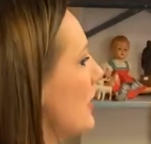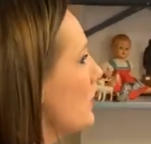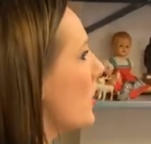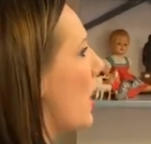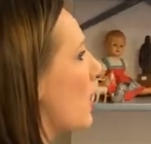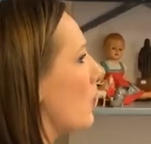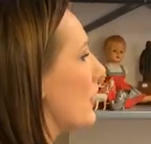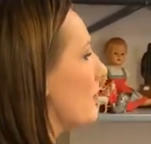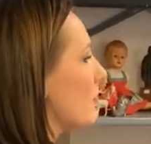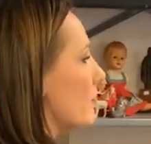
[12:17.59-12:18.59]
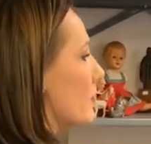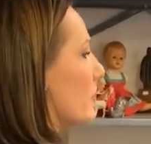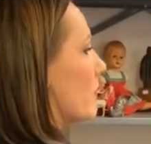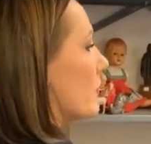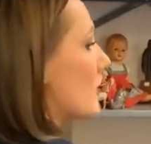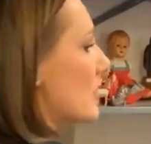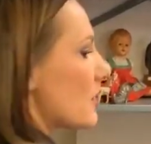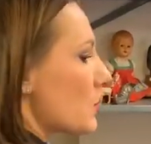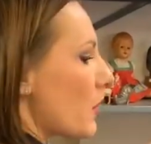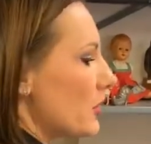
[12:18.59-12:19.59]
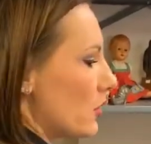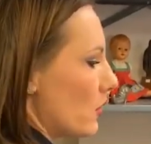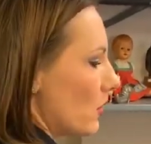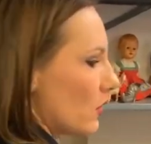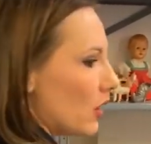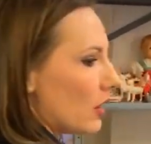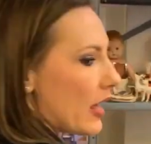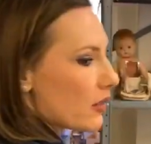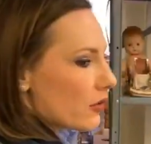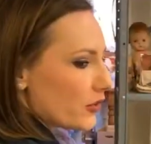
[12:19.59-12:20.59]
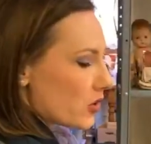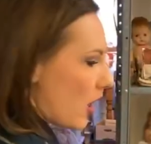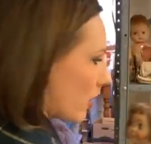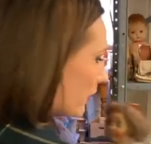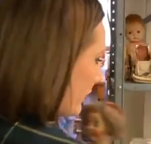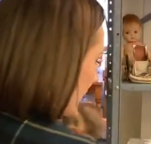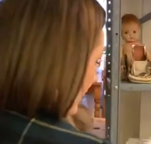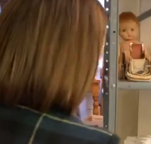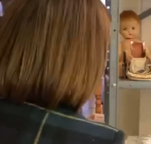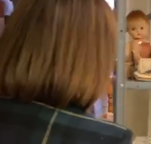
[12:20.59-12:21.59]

So this is where we do a lot of the photography and stuff like